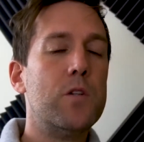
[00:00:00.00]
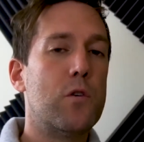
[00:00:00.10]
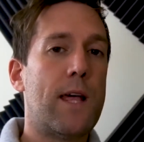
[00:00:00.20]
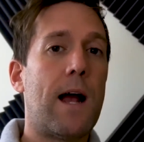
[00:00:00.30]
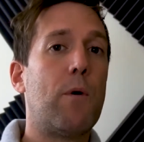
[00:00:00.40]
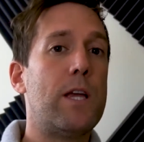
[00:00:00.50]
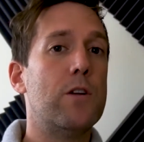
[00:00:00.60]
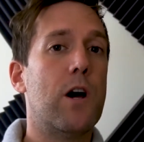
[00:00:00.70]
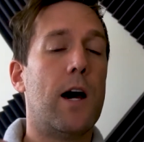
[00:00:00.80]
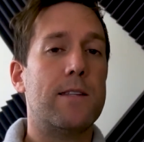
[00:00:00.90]
So that way
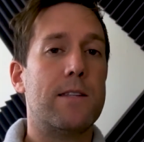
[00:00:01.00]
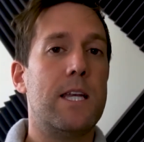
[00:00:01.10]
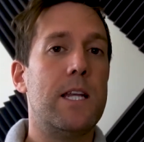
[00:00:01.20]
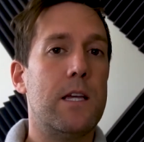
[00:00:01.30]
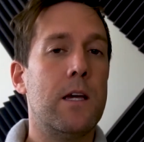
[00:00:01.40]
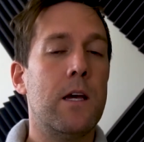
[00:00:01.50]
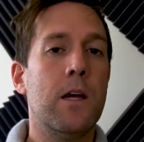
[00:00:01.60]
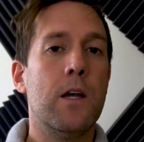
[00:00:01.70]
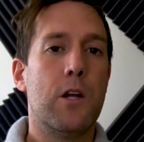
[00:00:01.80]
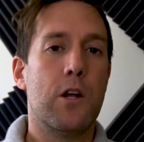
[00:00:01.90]
you're not as needy.
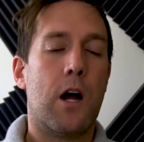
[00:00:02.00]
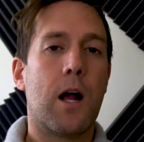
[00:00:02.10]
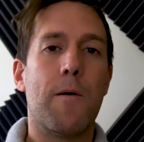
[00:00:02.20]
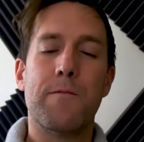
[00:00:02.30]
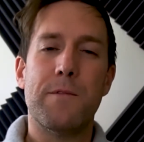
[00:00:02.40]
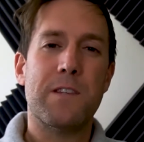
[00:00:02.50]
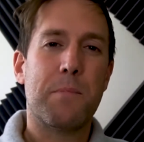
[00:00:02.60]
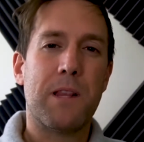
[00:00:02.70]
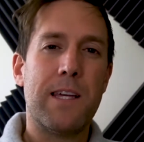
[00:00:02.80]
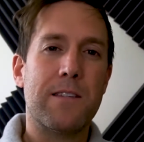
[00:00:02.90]
You're not coming from this
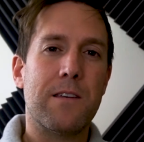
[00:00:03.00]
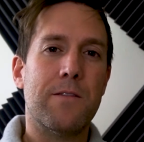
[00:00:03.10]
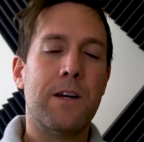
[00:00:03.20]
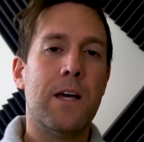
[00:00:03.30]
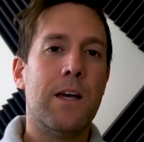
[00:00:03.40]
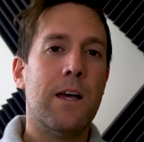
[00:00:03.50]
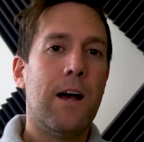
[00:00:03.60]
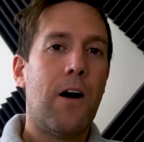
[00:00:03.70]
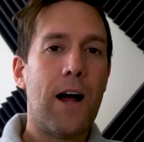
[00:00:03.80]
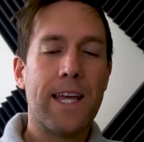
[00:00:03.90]
place of,
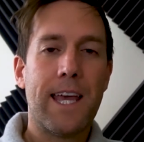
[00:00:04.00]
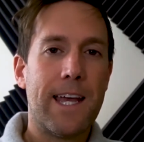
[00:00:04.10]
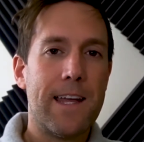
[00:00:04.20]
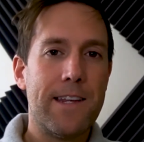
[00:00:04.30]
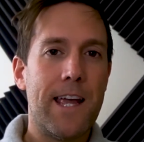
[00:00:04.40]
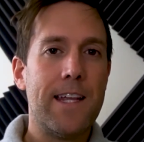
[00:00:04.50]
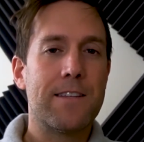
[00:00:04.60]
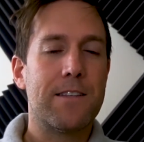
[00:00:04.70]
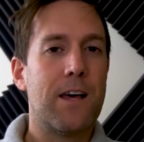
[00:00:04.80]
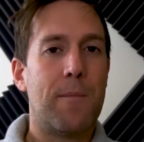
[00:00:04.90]
oh, I can't get
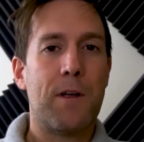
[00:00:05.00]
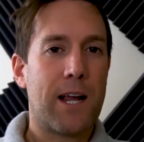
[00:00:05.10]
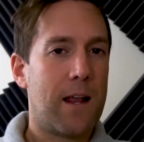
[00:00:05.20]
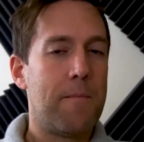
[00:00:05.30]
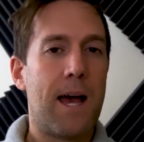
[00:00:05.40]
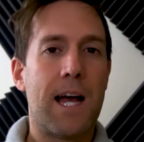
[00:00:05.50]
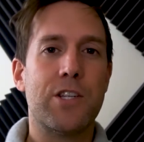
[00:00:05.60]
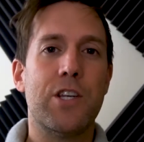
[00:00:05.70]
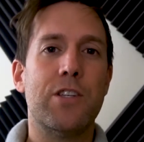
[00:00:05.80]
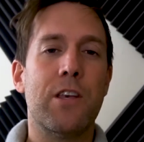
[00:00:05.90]
dates and I'm not getting
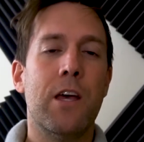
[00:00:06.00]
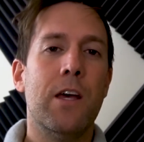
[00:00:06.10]
matches.